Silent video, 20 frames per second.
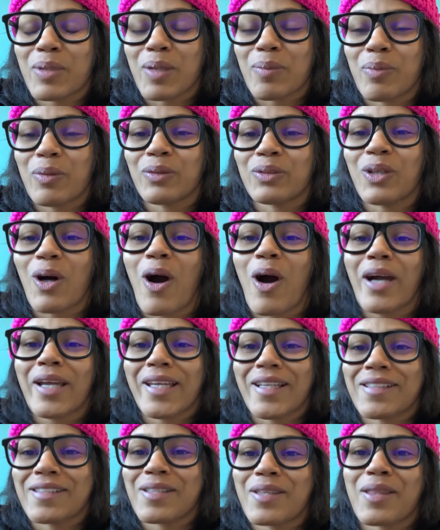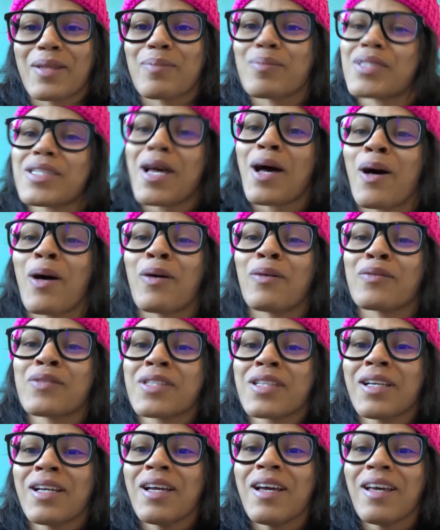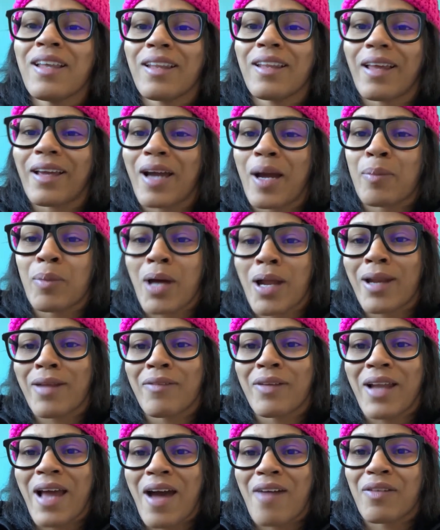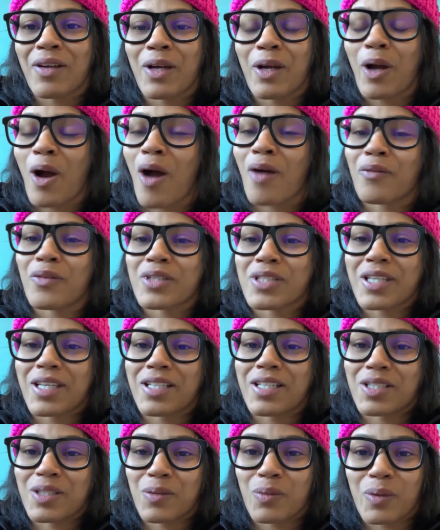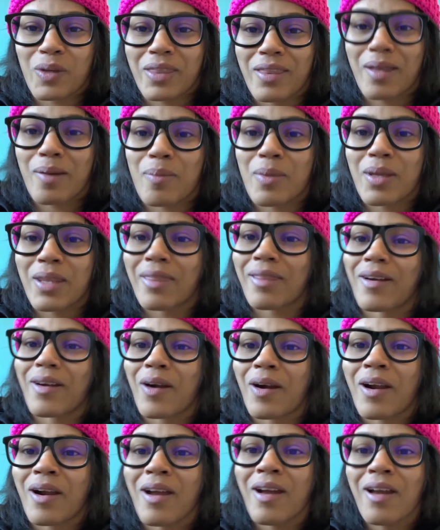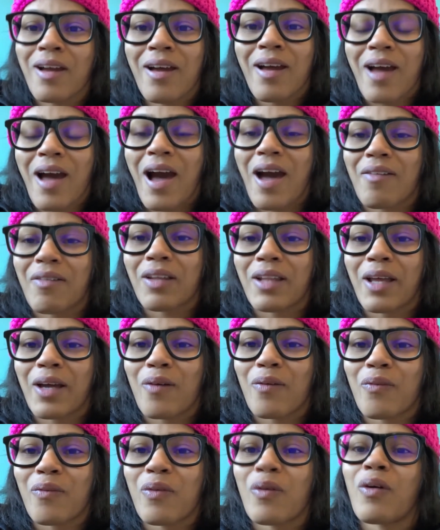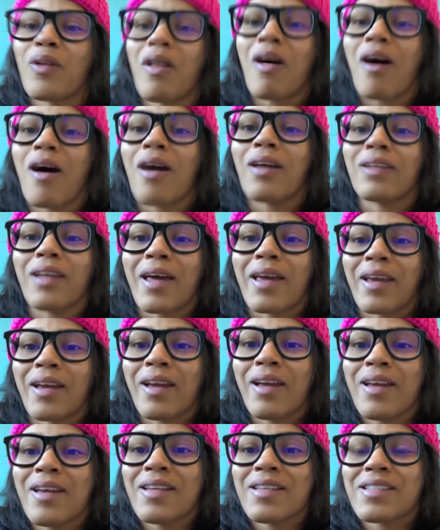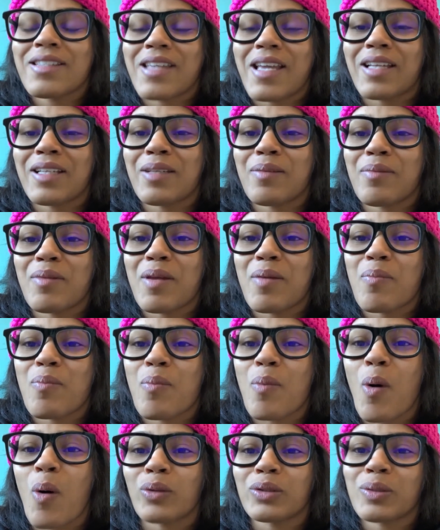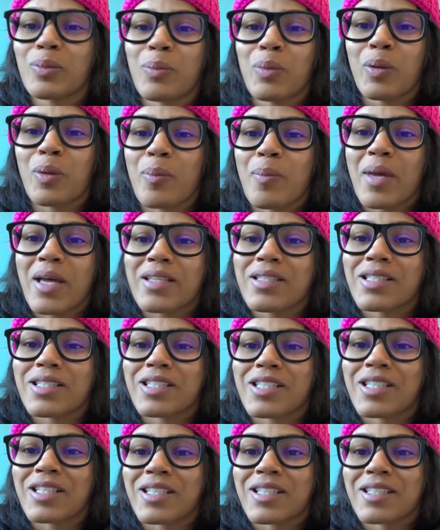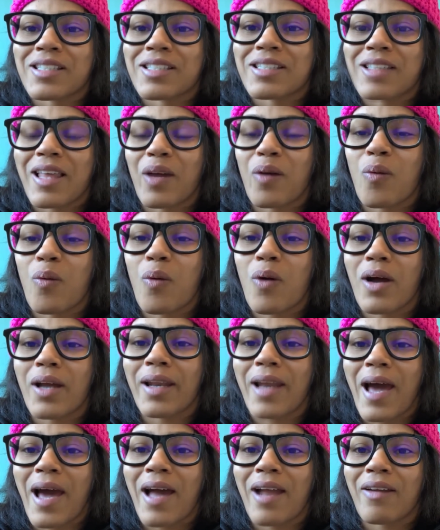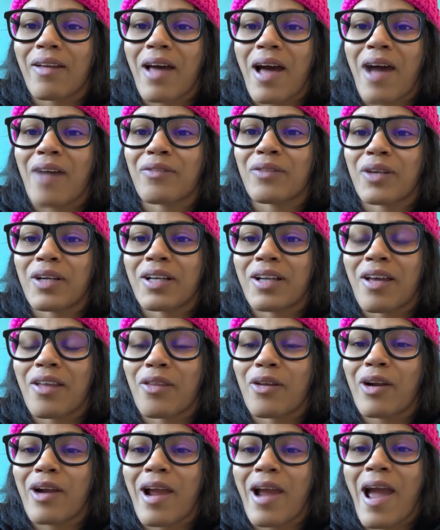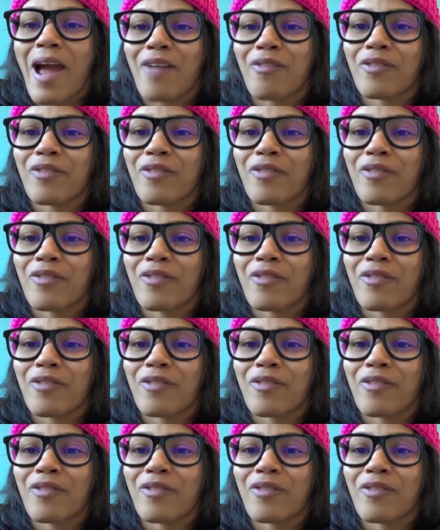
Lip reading: people talking to themselves. Like I'm not even having a conversation with them, and they're having like a full-on like sending me multiple messages, like one after another